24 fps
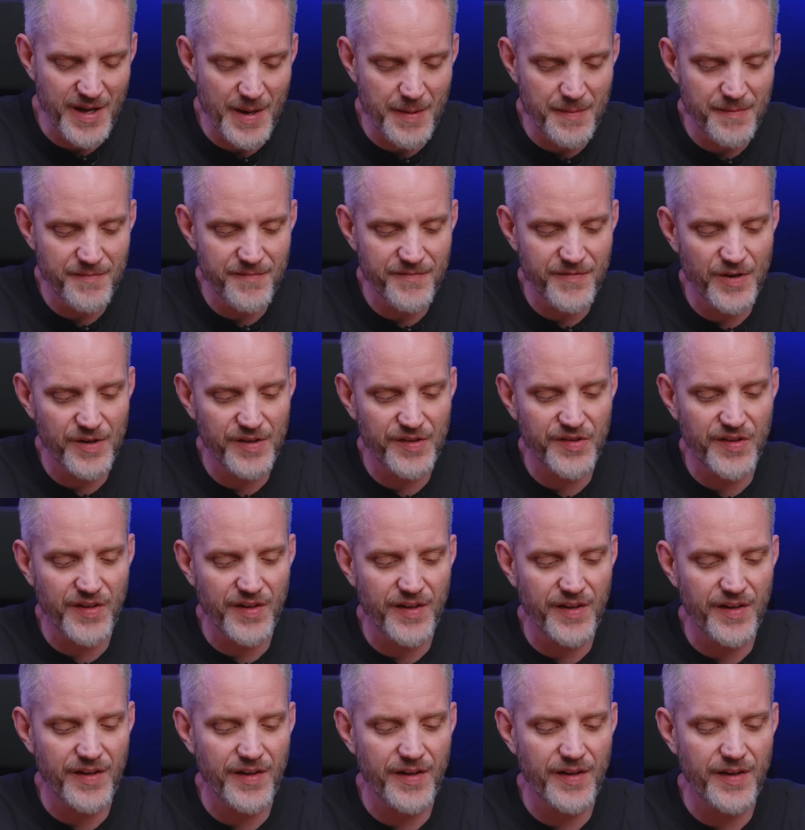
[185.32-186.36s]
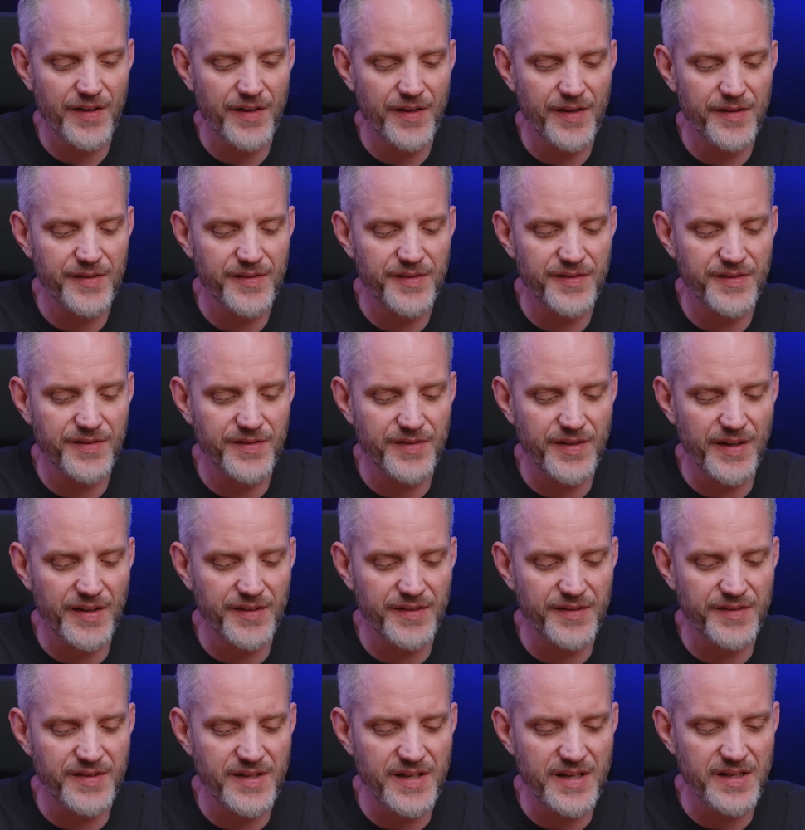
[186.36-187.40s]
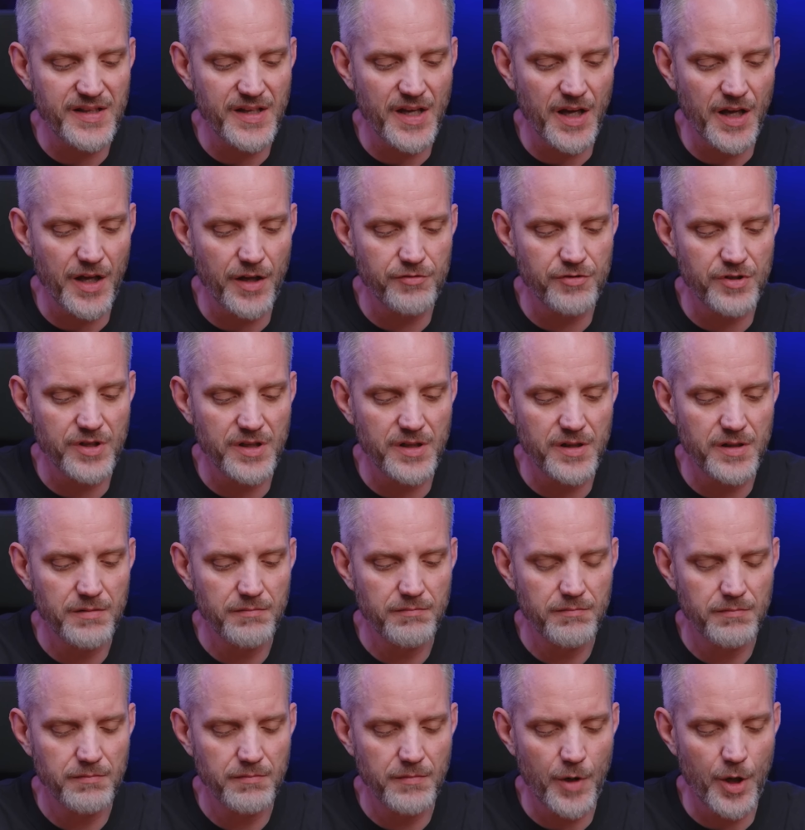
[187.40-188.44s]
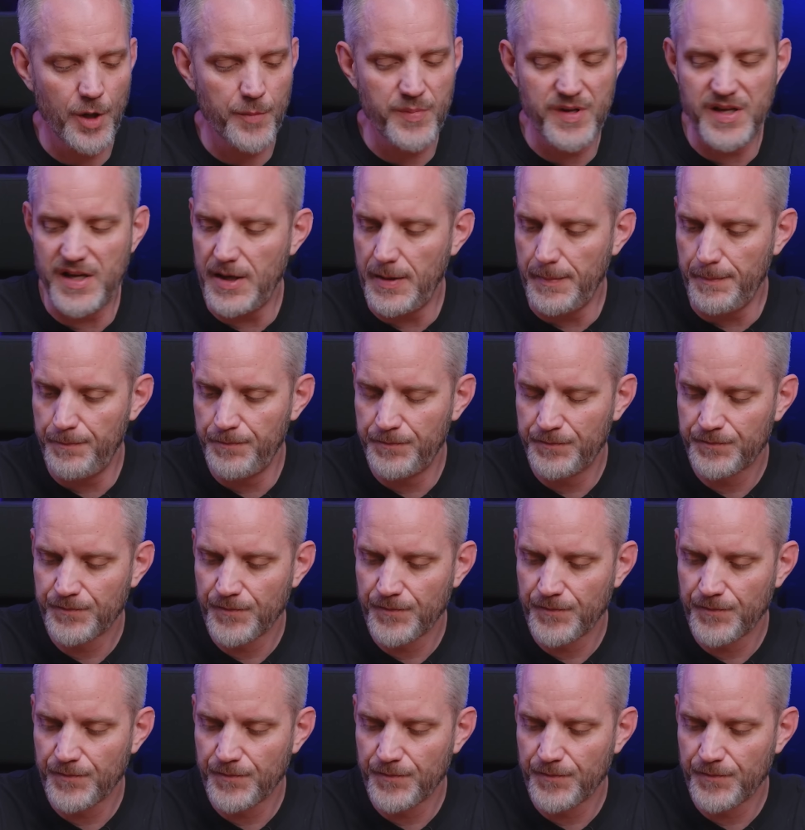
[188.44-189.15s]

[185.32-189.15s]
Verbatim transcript: M versus sixteen hundred R P M.